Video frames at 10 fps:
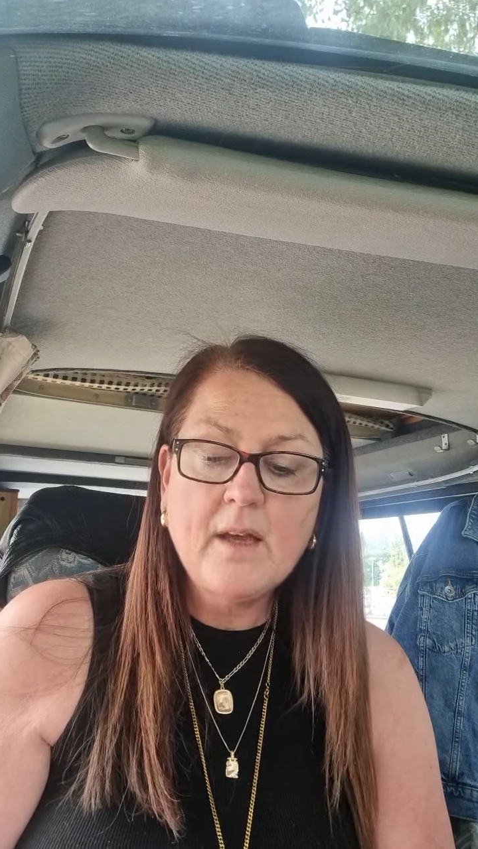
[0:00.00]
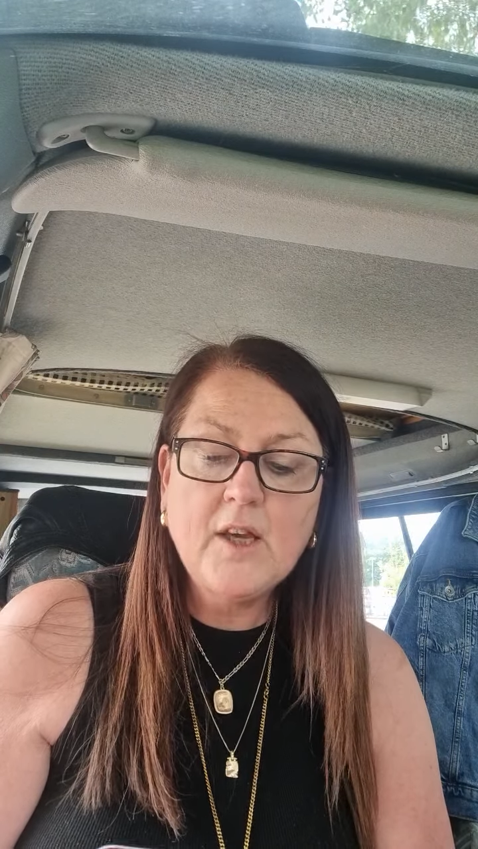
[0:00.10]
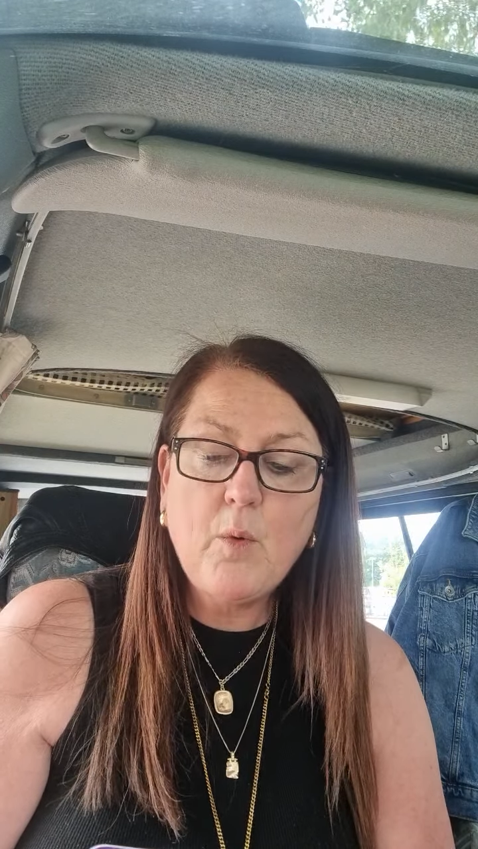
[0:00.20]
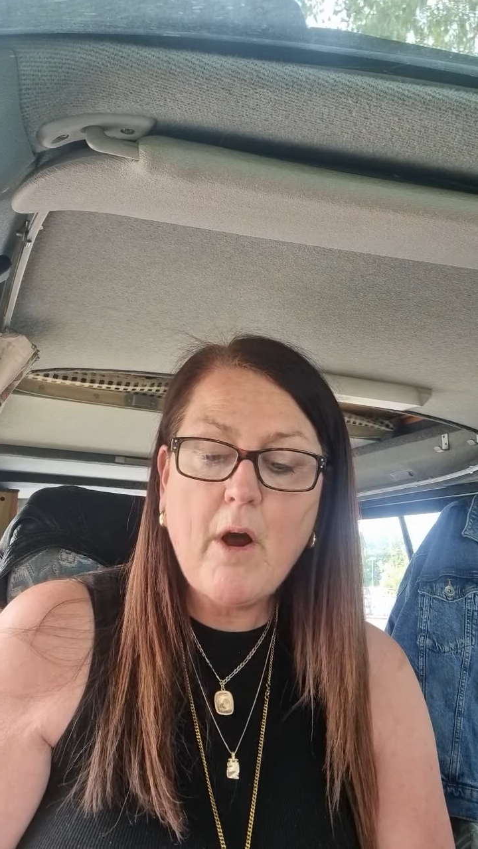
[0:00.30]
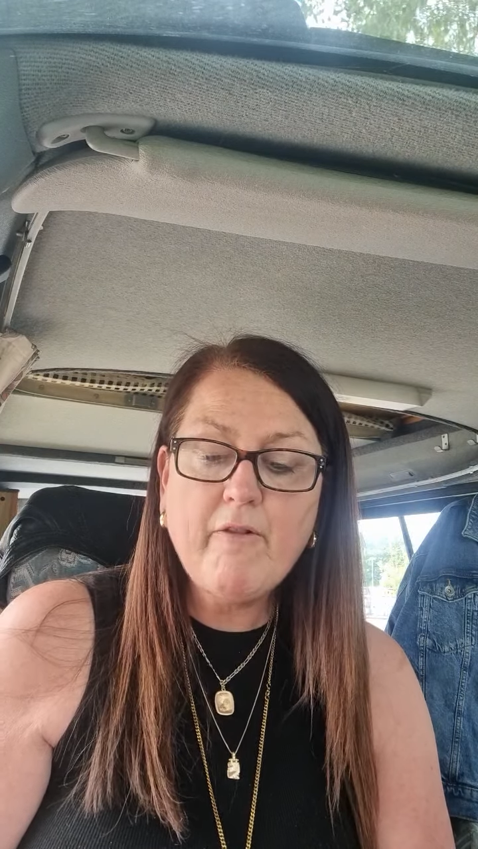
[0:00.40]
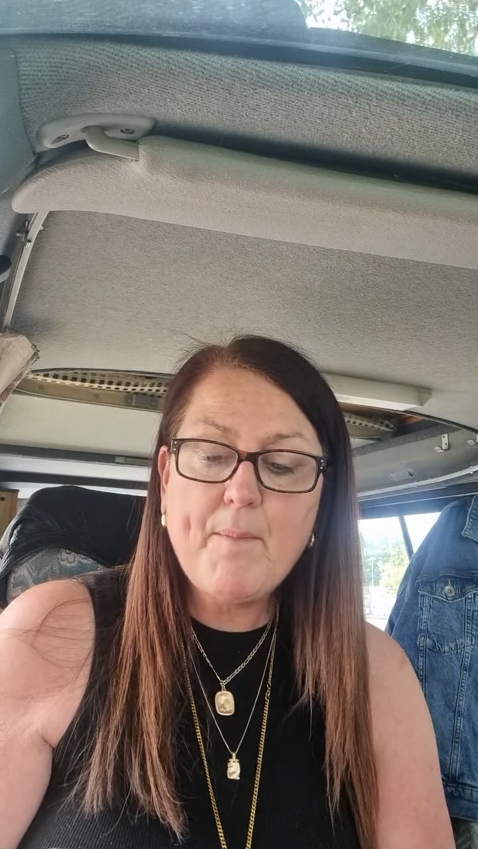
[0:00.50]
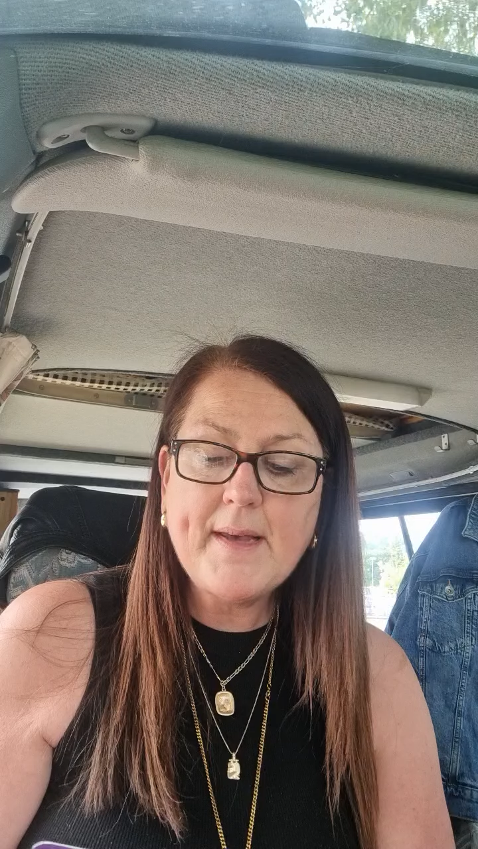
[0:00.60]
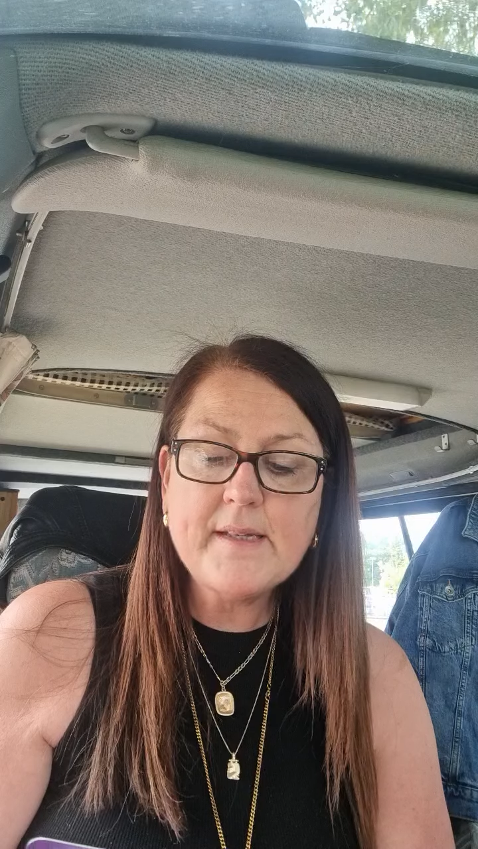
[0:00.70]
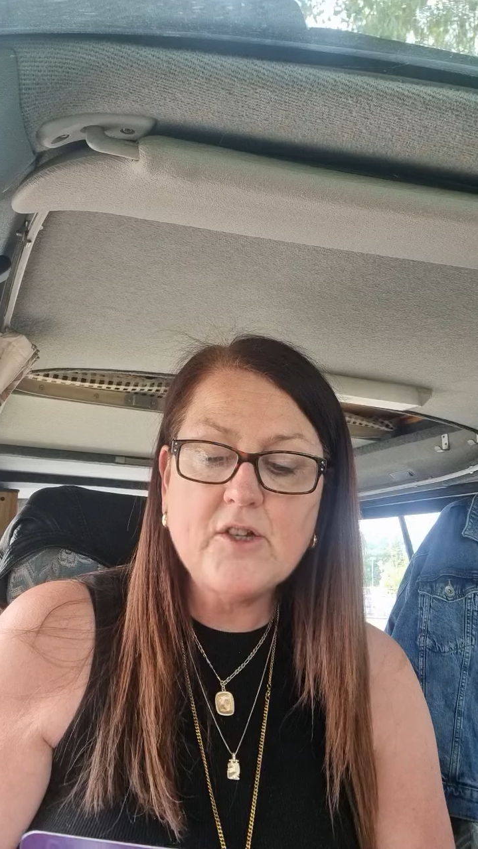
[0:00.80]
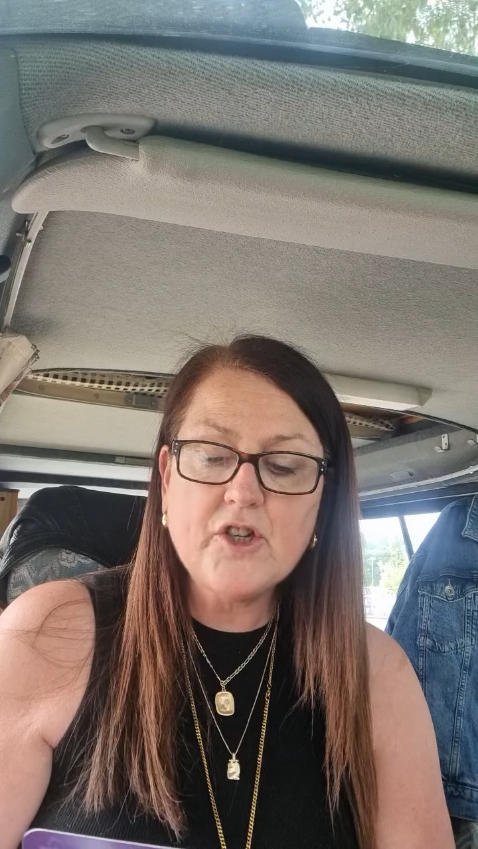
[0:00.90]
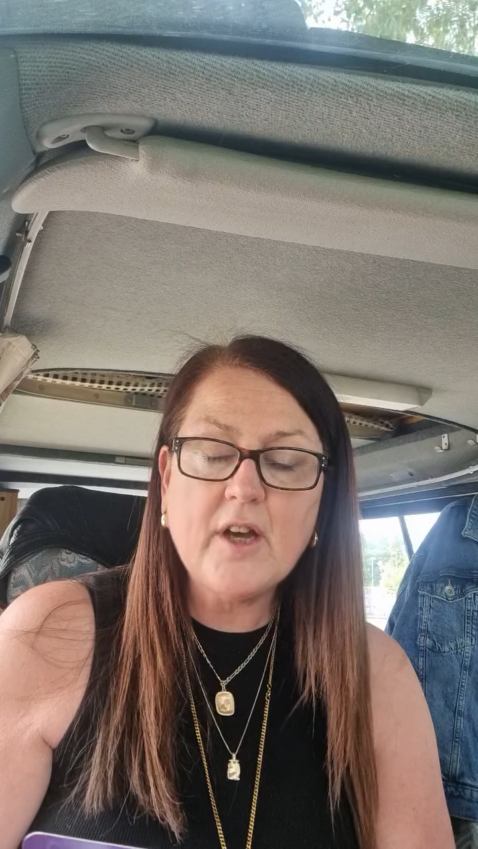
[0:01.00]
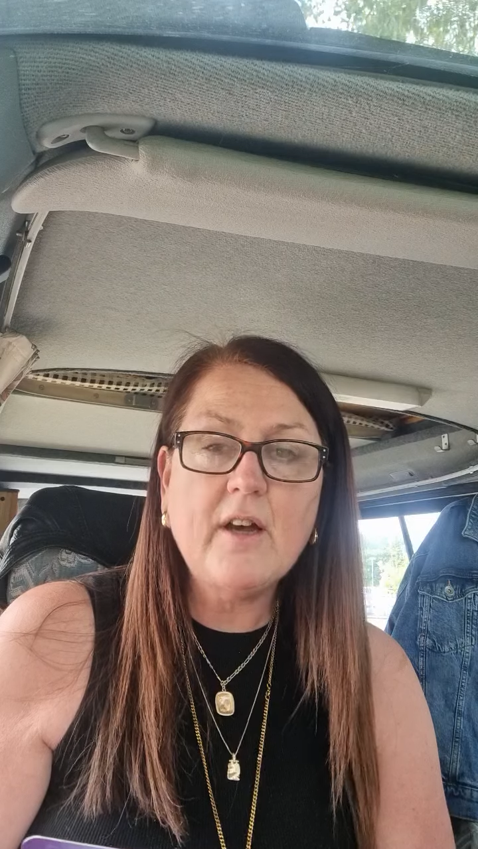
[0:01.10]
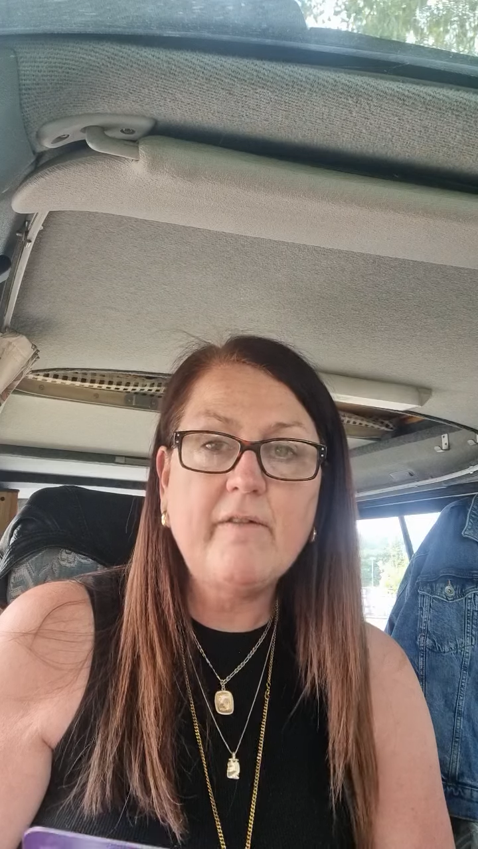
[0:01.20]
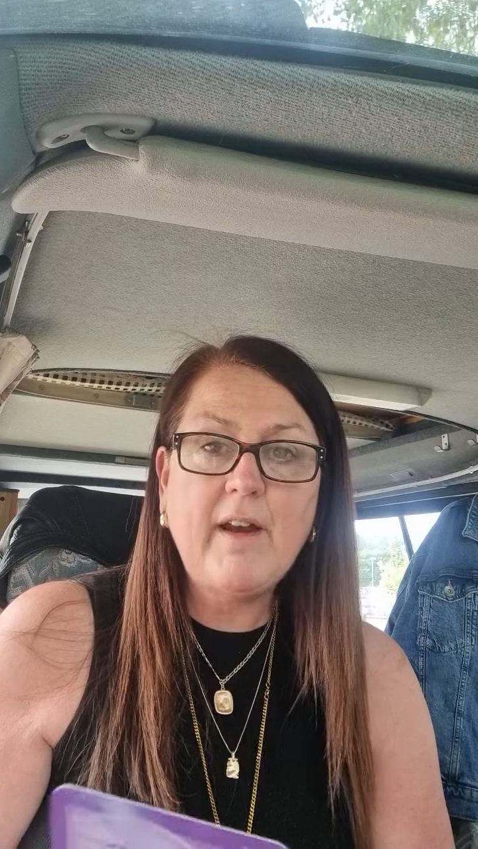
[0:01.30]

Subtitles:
You are a messenger of